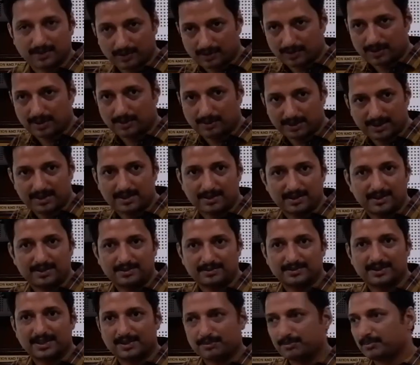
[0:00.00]
on,
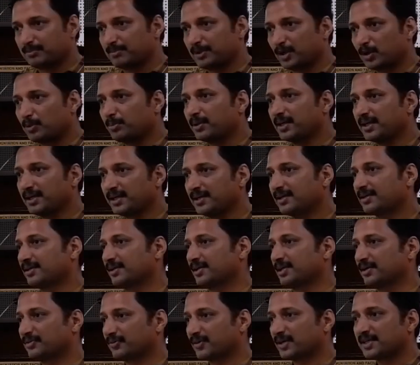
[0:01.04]
there may not be any
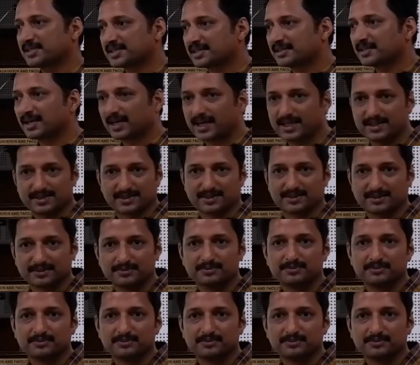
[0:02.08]
difference in the height,